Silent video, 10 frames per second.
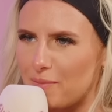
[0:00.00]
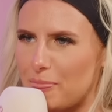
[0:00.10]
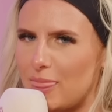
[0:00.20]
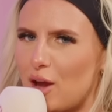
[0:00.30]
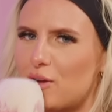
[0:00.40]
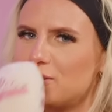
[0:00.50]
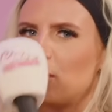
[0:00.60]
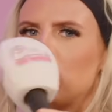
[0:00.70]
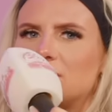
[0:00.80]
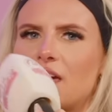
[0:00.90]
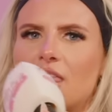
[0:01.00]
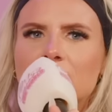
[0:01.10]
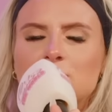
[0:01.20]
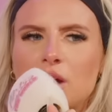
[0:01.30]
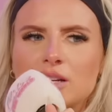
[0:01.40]
No, someone check that. I
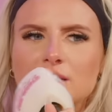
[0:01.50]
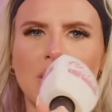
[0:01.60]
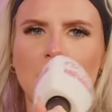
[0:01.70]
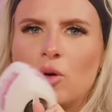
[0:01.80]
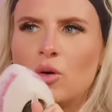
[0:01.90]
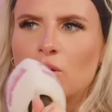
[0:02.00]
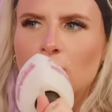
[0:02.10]
swear it's a mammal.